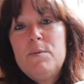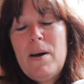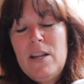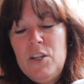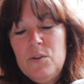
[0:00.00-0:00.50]

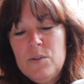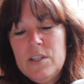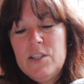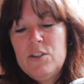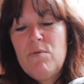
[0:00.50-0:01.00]

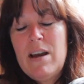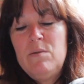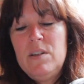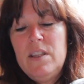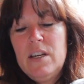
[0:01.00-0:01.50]
spaniels
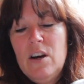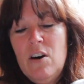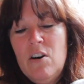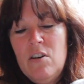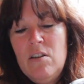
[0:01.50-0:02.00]
surrounded the
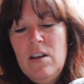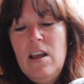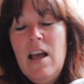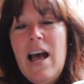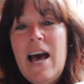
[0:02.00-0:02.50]
car
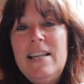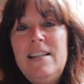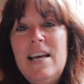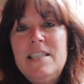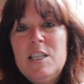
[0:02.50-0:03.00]

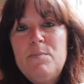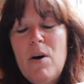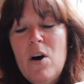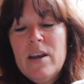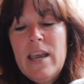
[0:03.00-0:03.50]
and led us
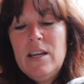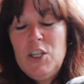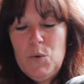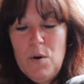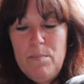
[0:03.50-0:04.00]

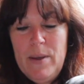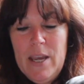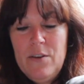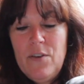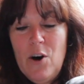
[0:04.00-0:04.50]
barking to a
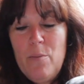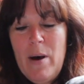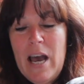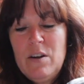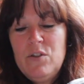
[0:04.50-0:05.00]
big
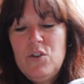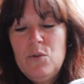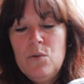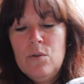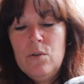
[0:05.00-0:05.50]
farmhouse
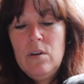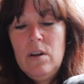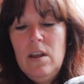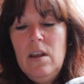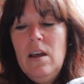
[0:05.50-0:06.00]
door.
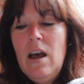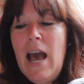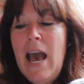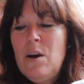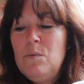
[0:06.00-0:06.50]

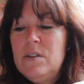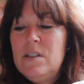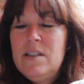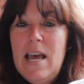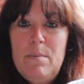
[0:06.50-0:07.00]
Out
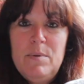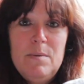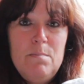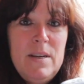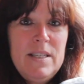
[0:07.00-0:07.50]

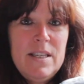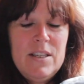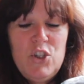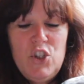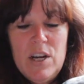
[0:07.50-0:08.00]
stepped
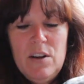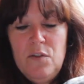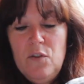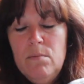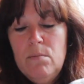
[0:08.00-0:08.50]
Mrs.
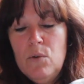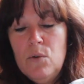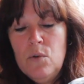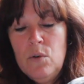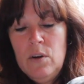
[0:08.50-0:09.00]
Jennifer
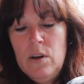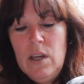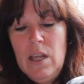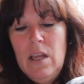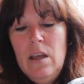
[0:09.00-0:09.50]
Moore.
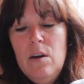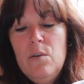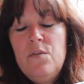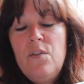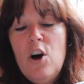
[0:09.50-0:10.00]

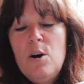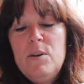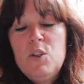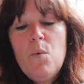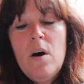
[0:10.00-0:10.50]

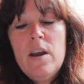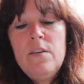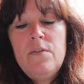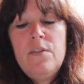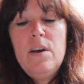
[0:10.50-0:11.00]
Farmer's
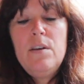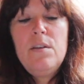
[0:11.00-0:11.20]
wife,